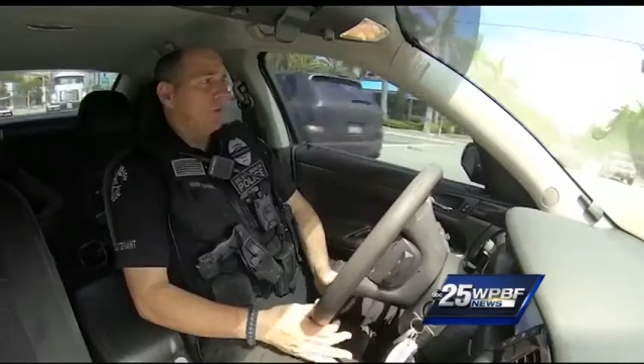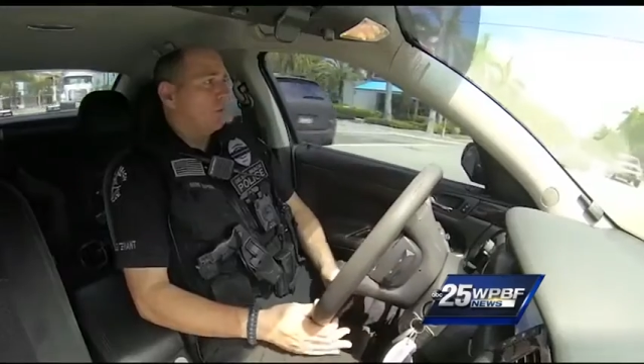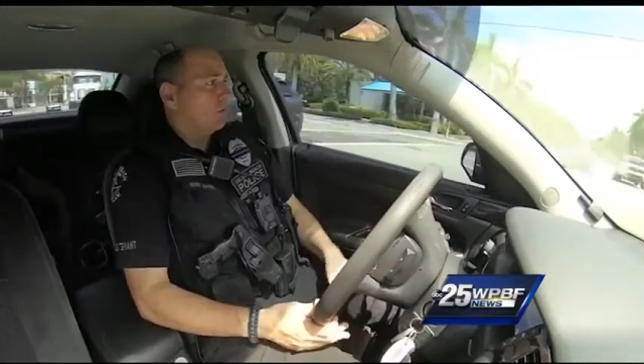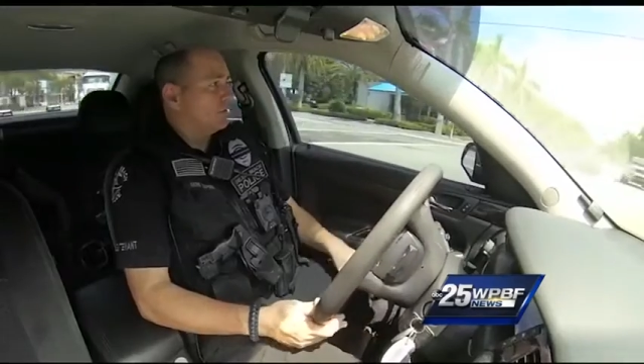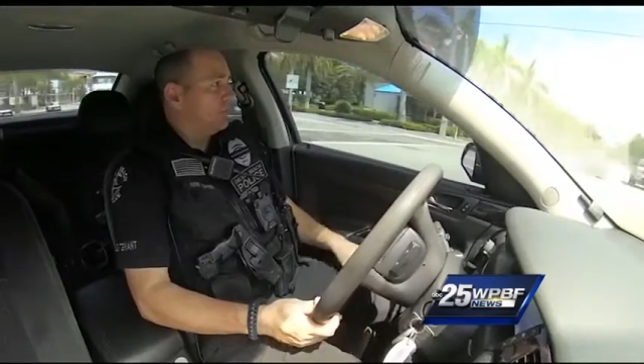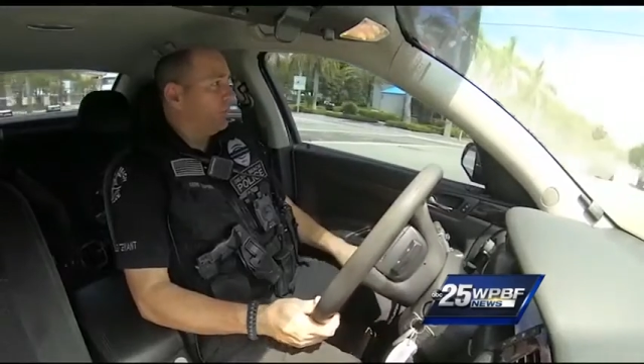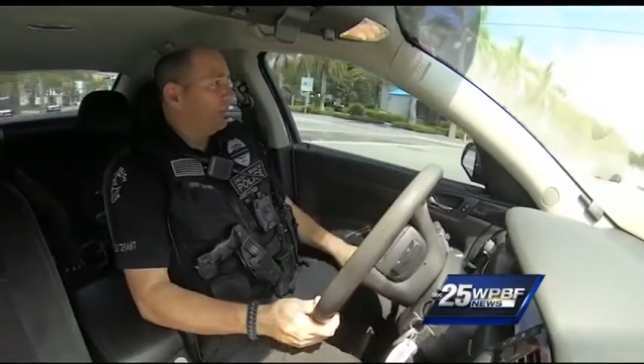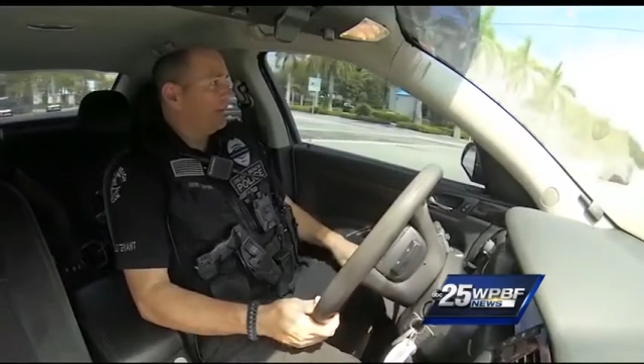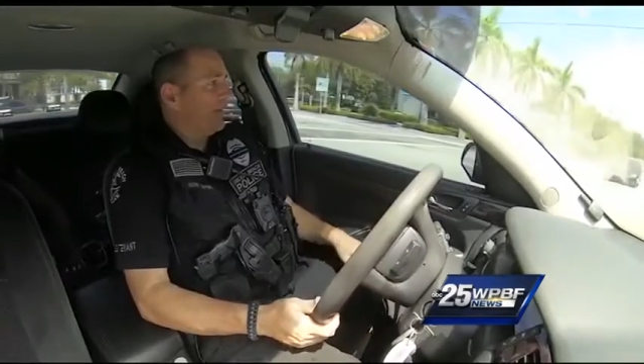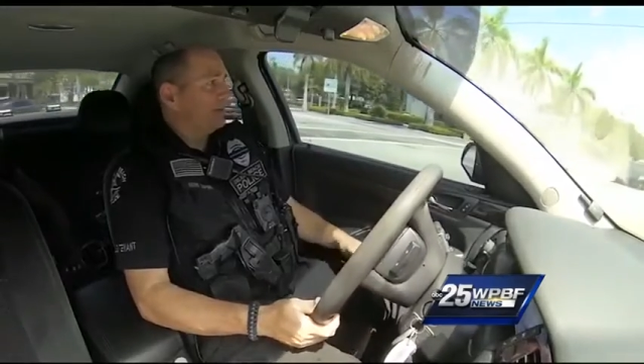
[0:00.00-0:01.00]
or
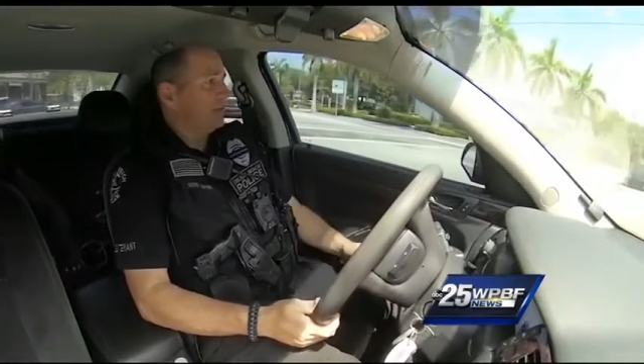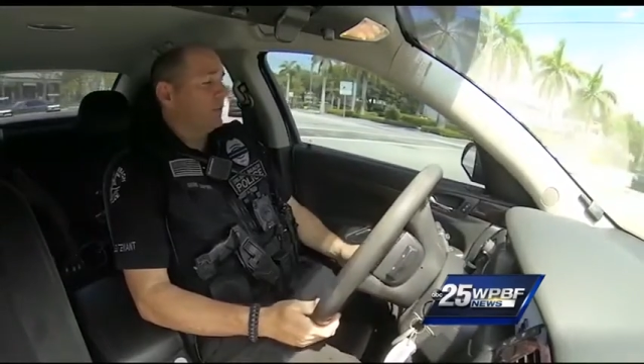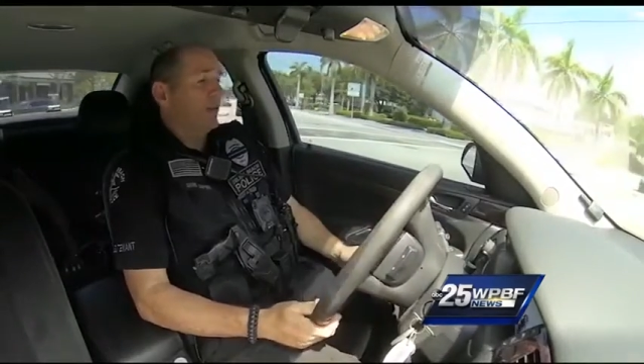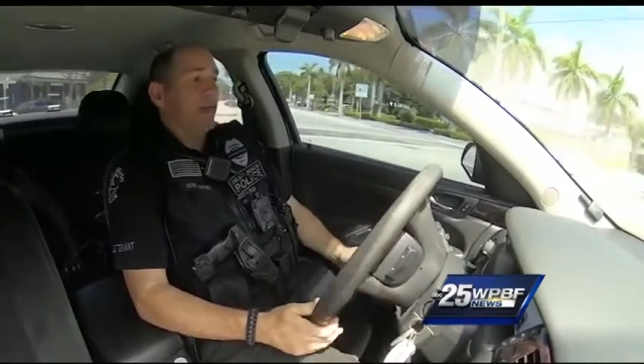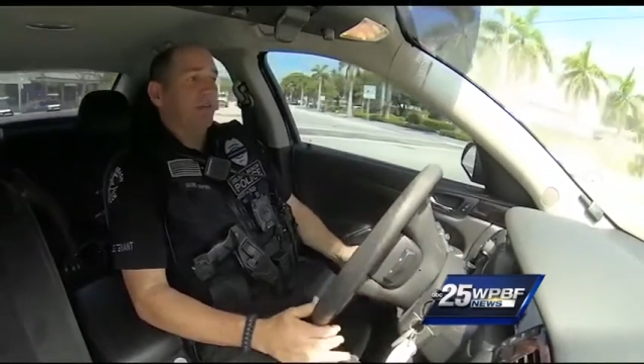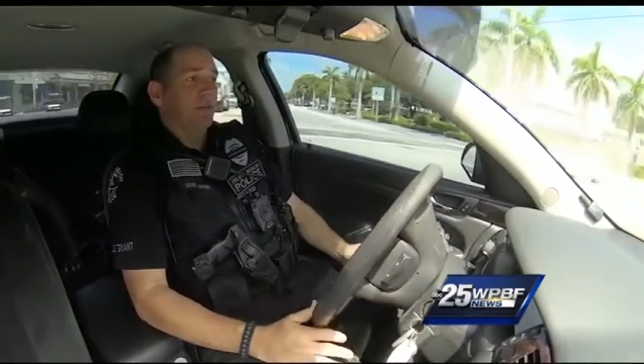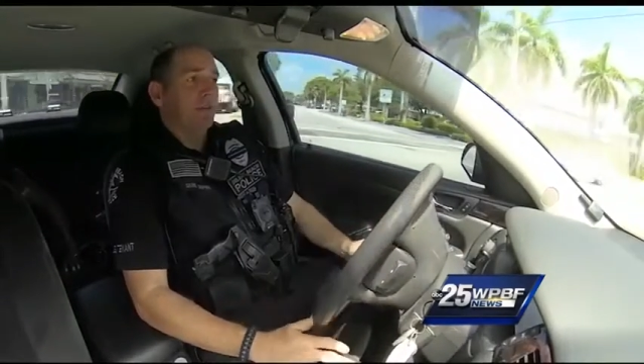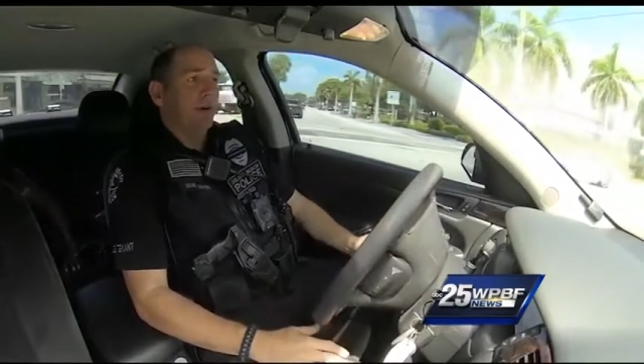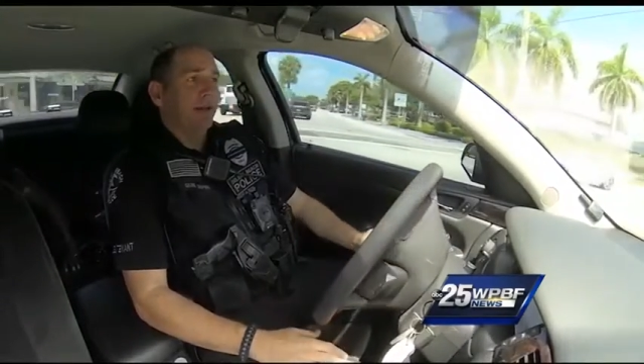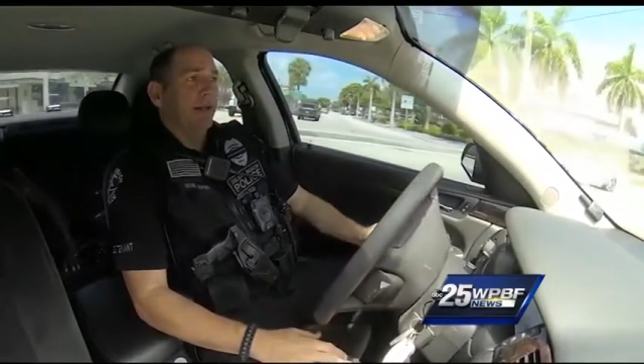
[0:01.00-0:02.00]
supporting a lifestyle where they have
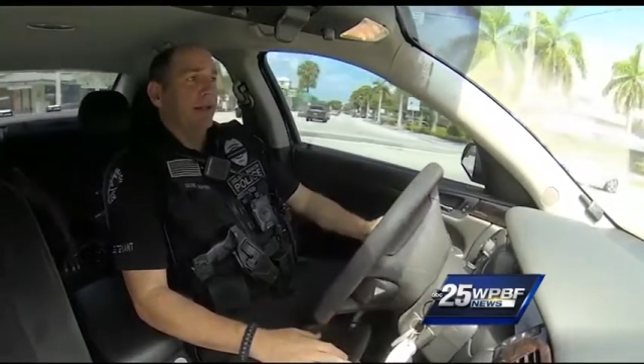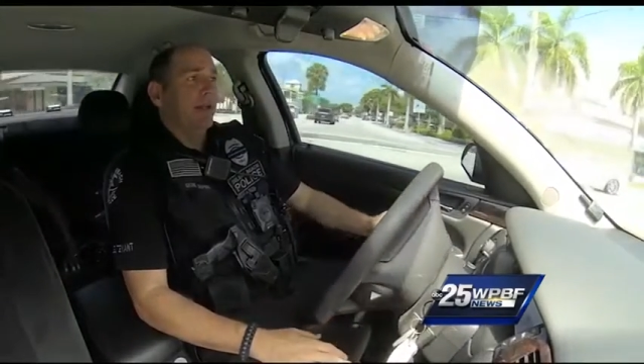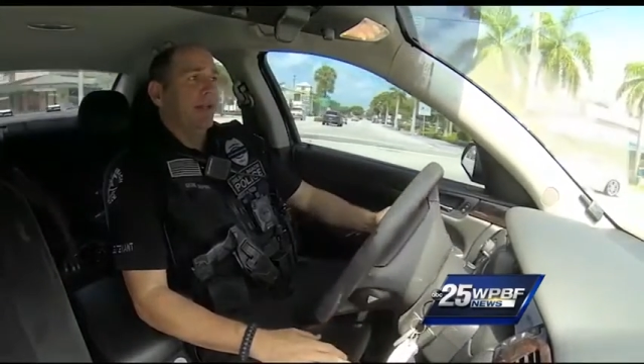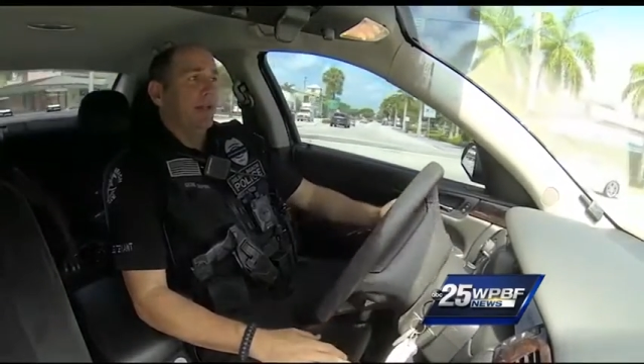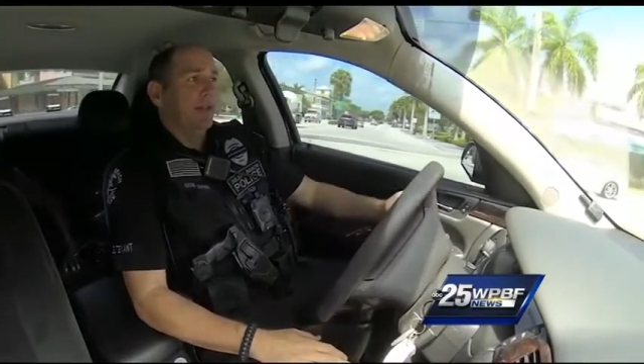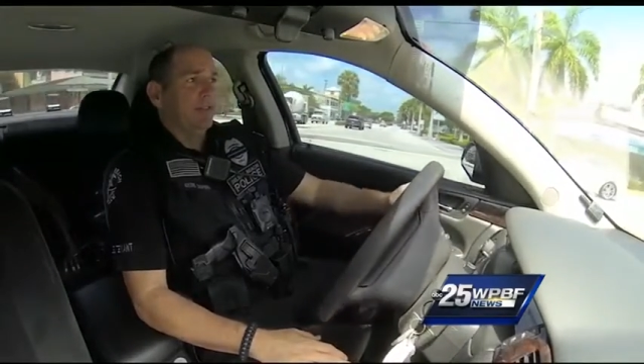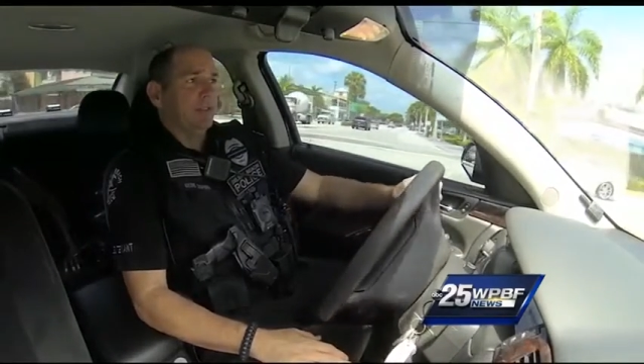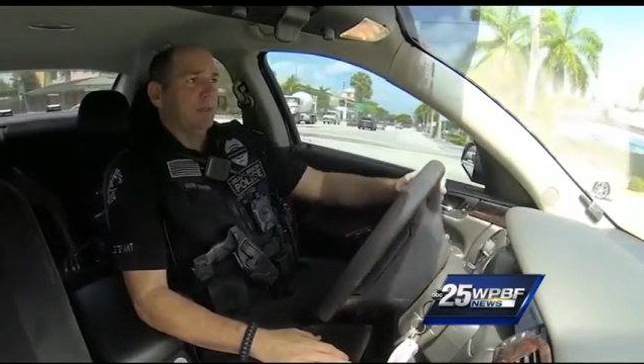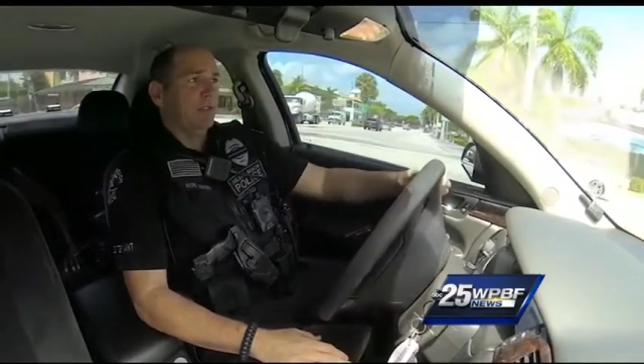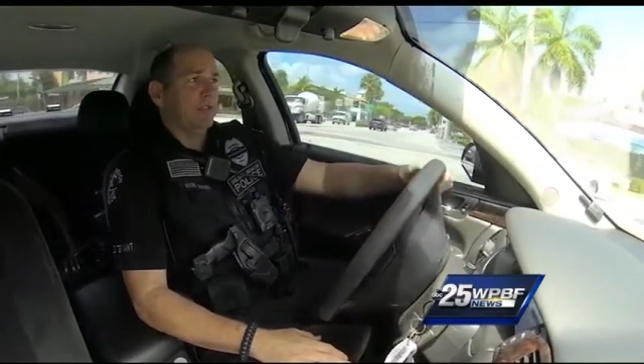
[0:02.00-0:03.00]
no money, and
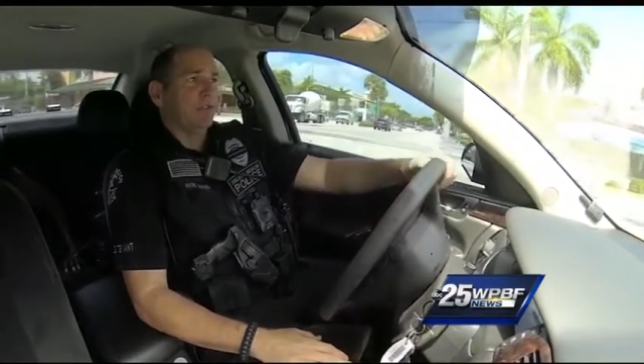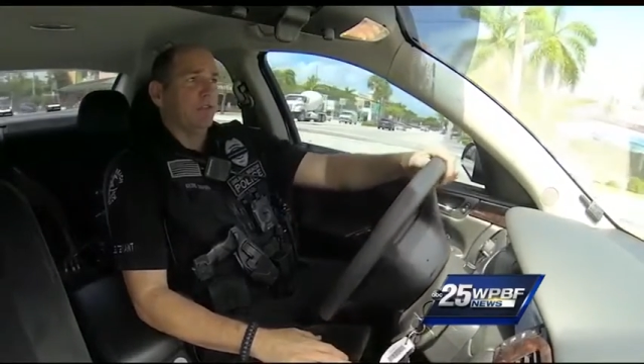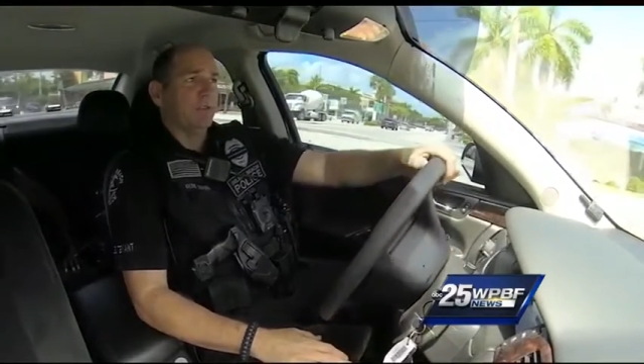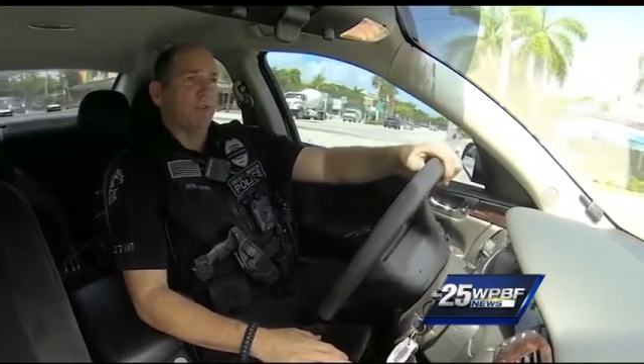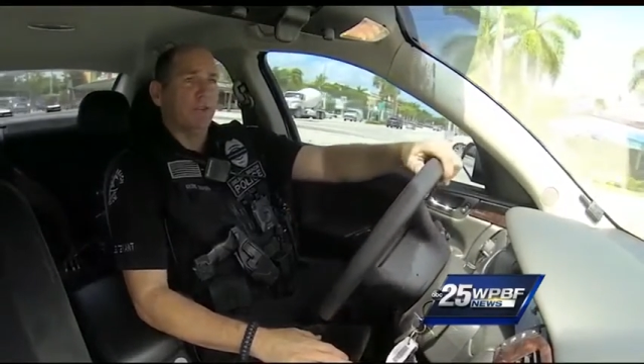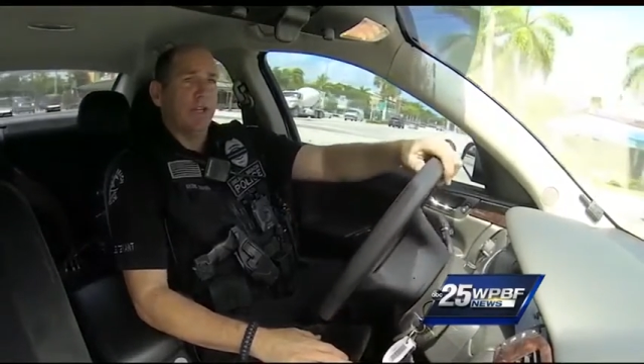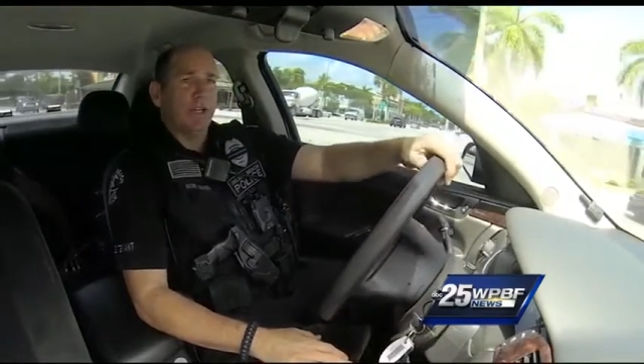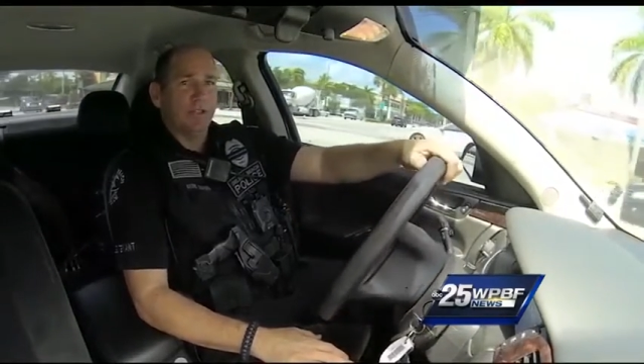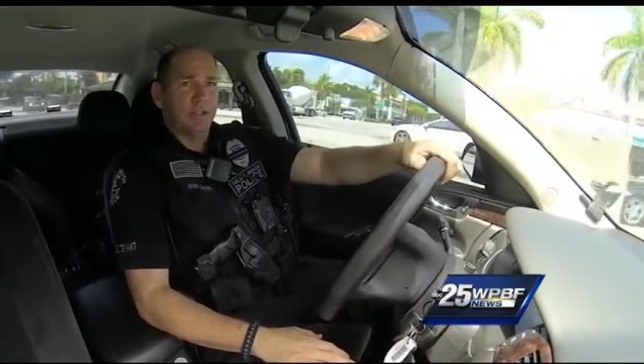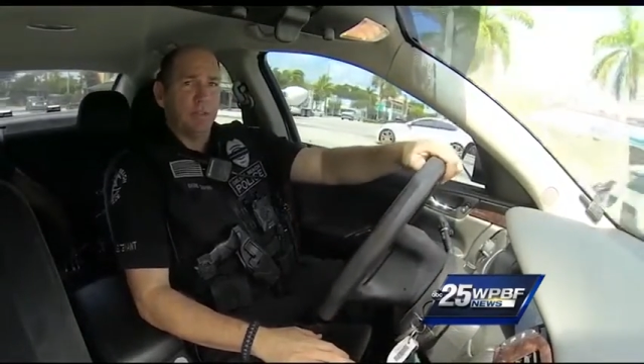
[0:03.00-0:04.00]
they're simply looking for loose
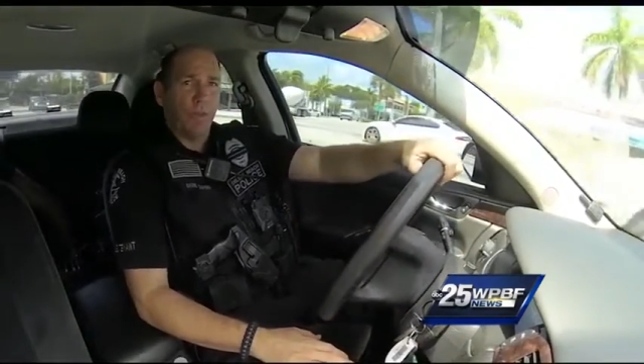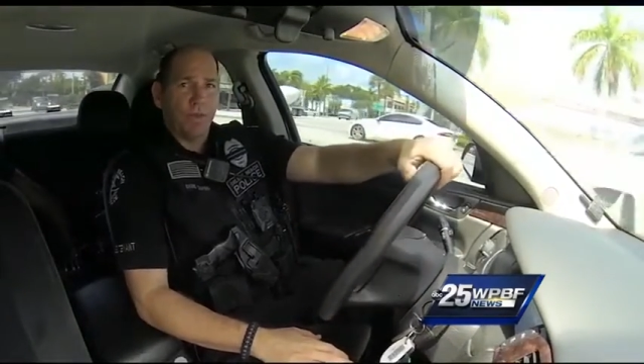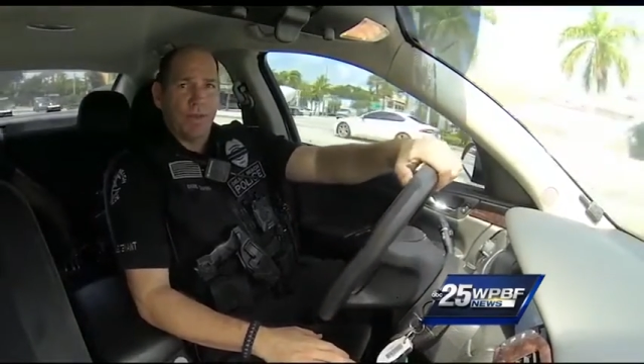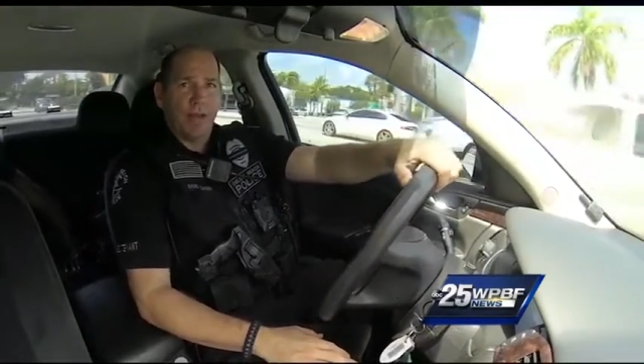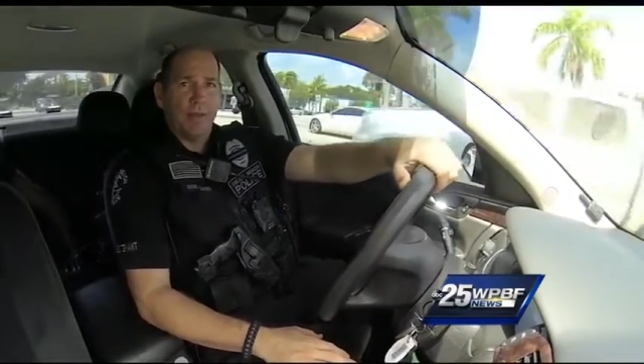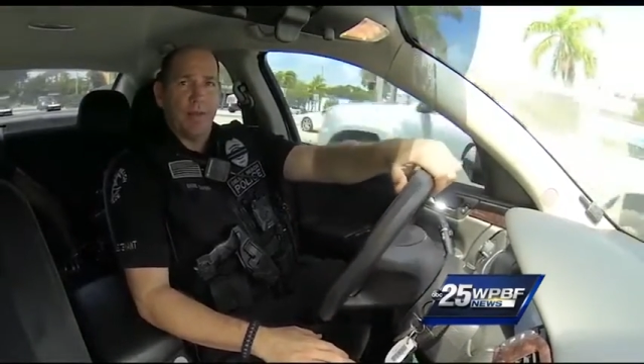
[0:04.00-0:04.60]
change to support that